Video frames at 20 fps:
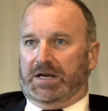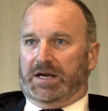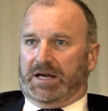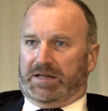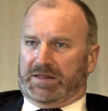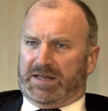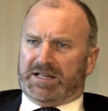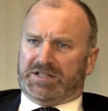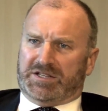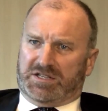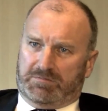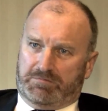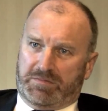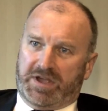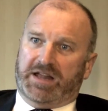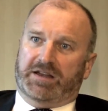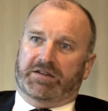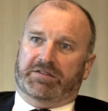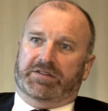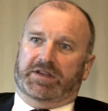And that's the
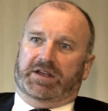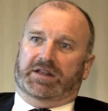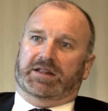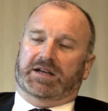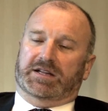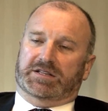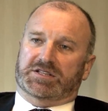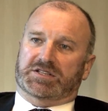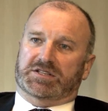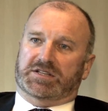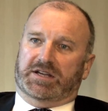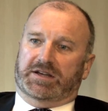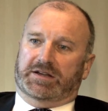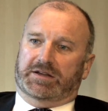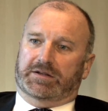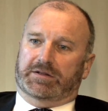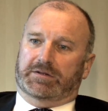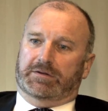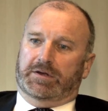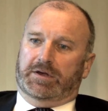main thing that's
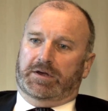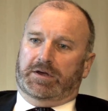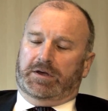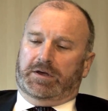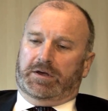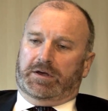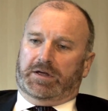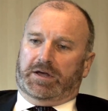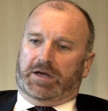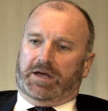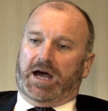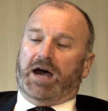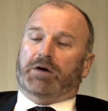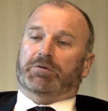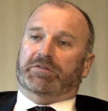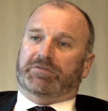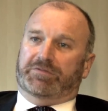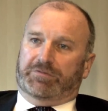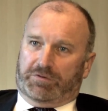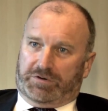uh, uh
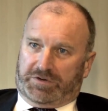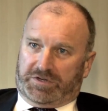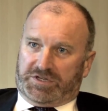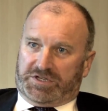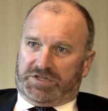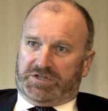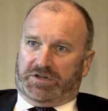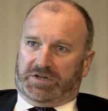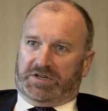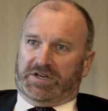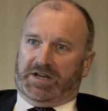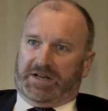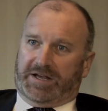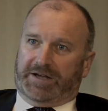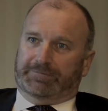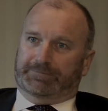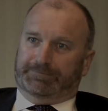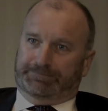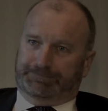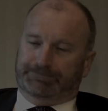our focus, certainly
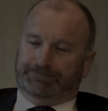now.